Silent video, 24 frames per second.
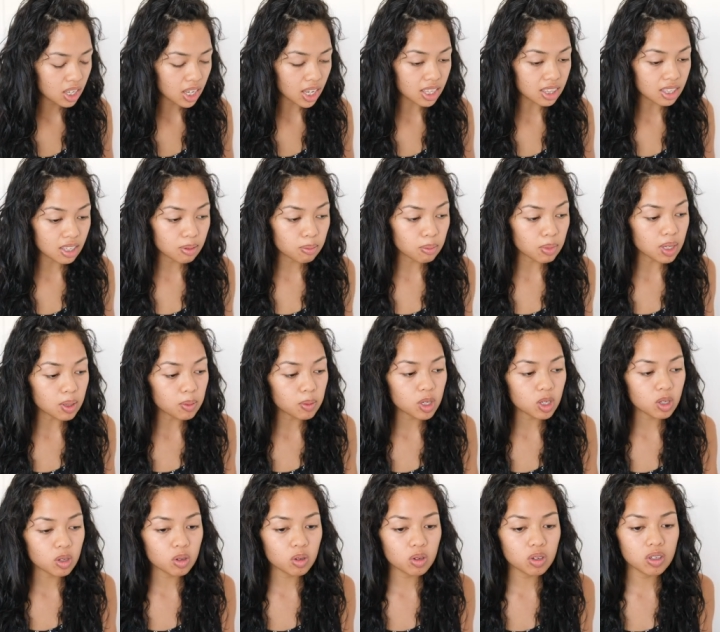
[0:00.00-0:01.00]
And then maybe
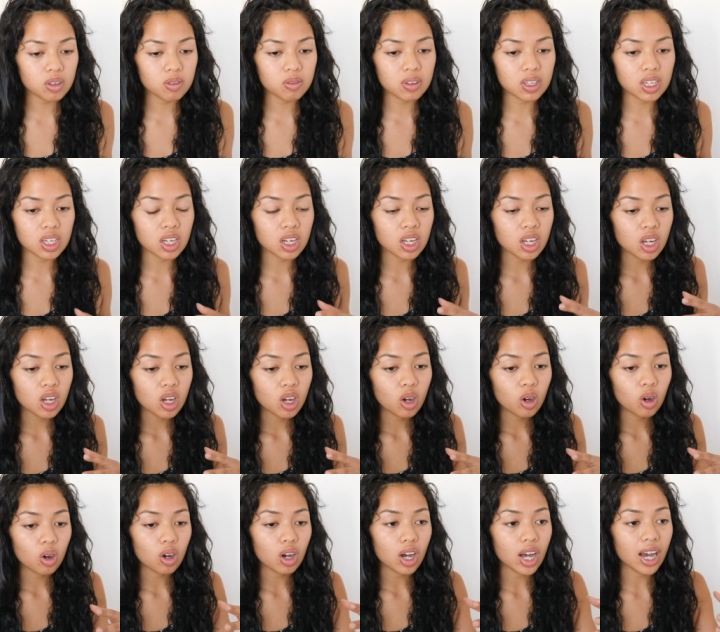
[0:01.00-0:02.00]
you even
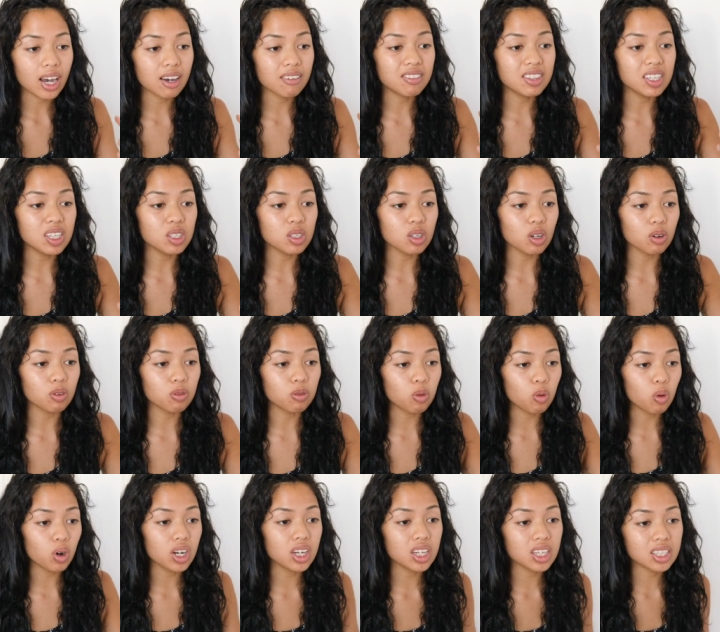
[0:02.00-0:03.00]
have these
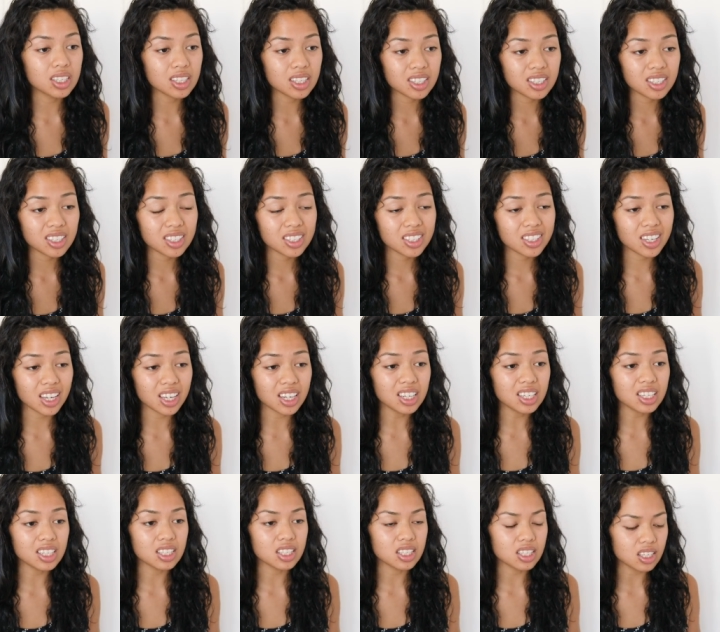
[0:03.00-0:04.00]
avoidance
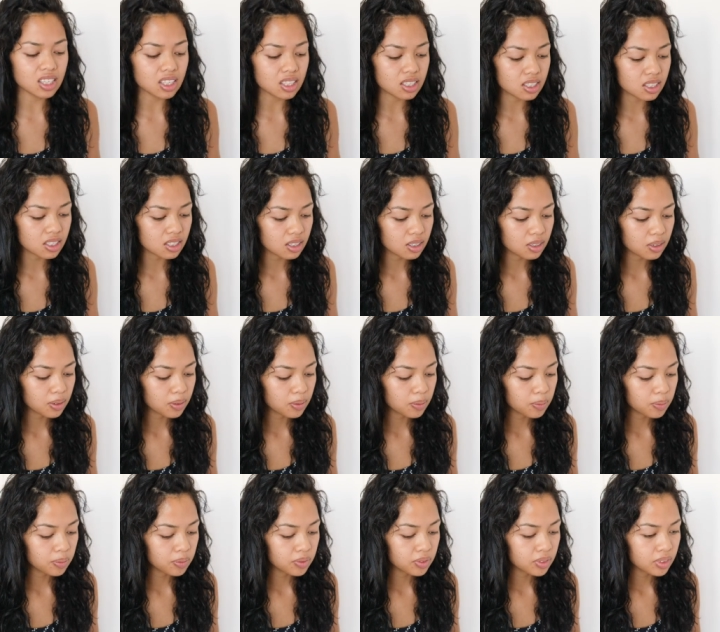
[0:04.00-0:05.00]
tendencies.
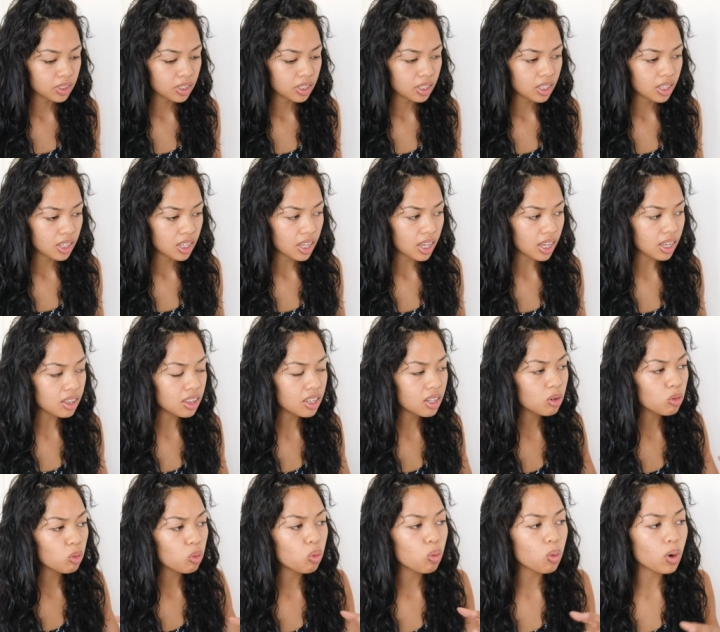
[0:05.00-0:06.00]
And
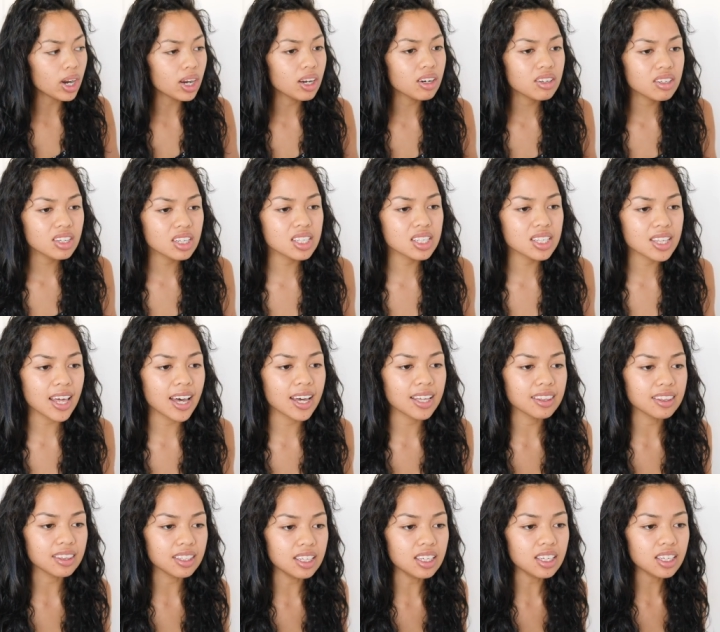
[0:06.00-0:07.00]
then where does
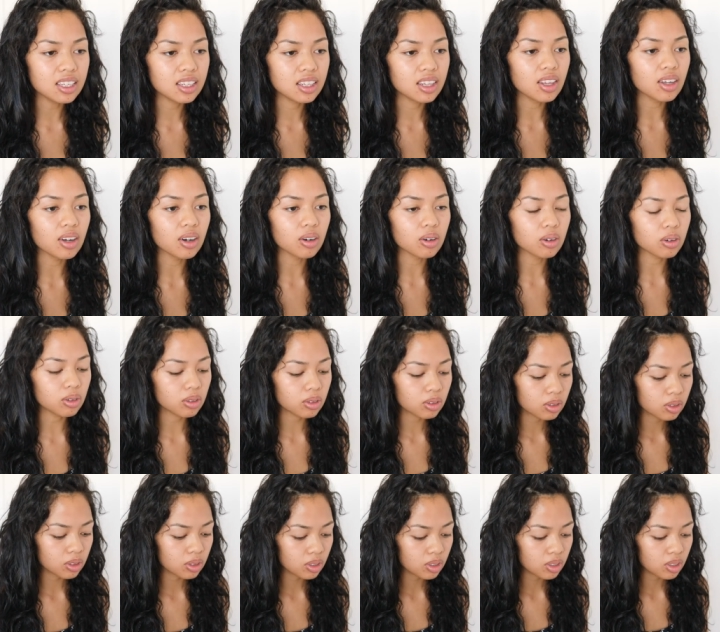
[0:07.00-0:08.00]
that lead though?
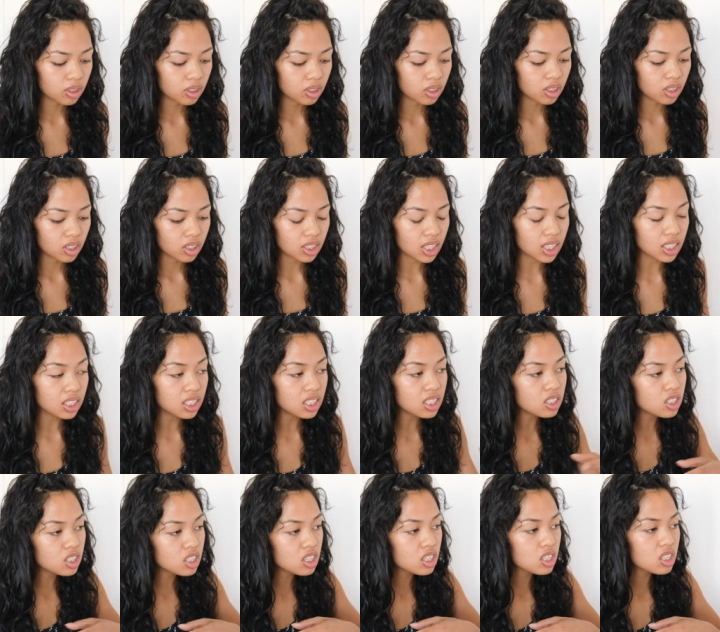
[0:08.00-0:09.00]
That
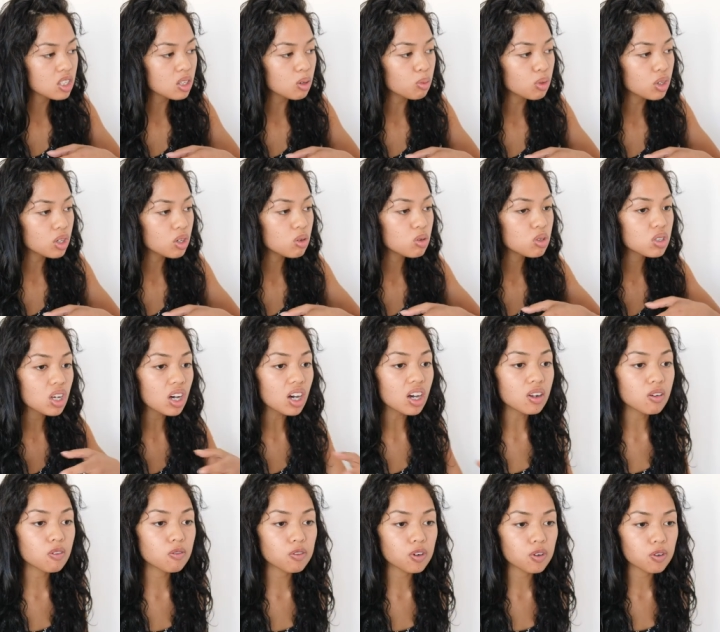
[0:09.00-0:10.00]
leads to someone who's
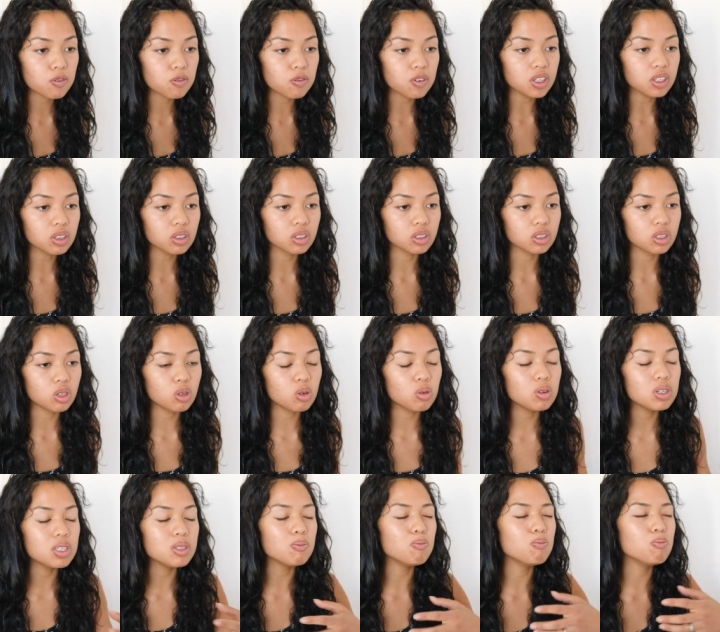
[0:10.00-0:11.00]
unfulfilled, who
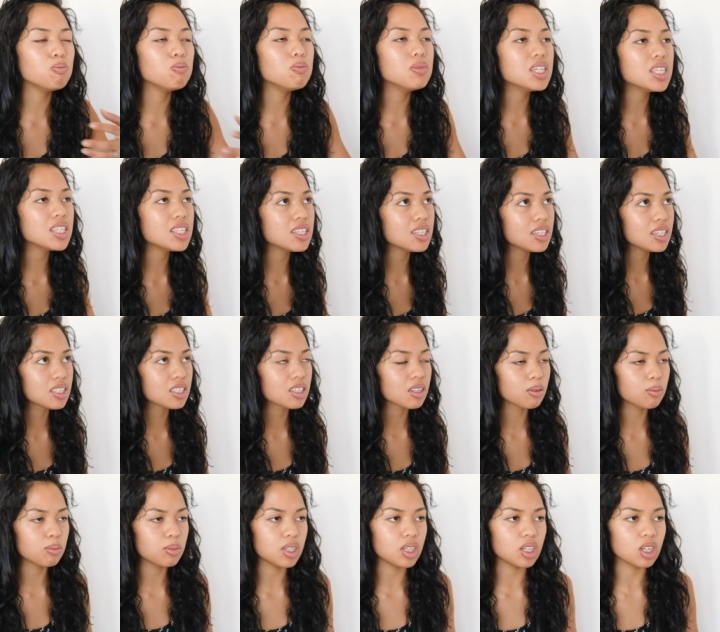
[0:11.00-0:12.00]
is missing
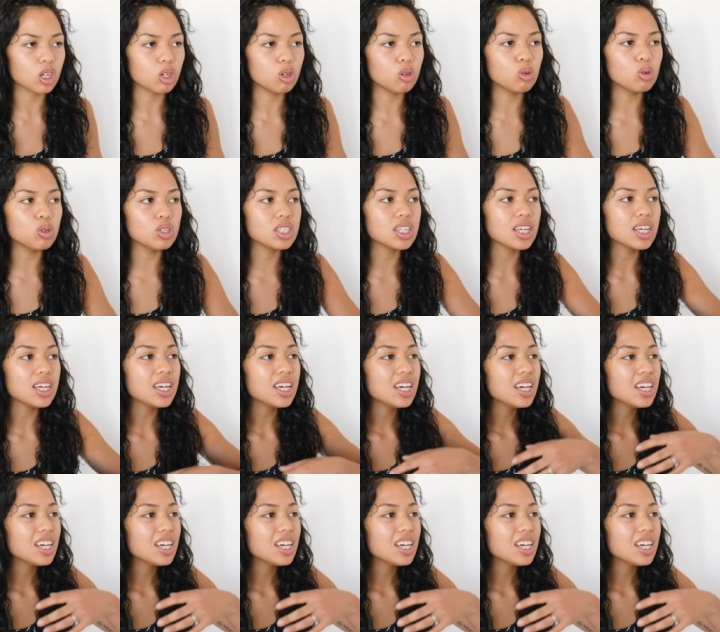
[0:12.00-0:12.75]
something, who is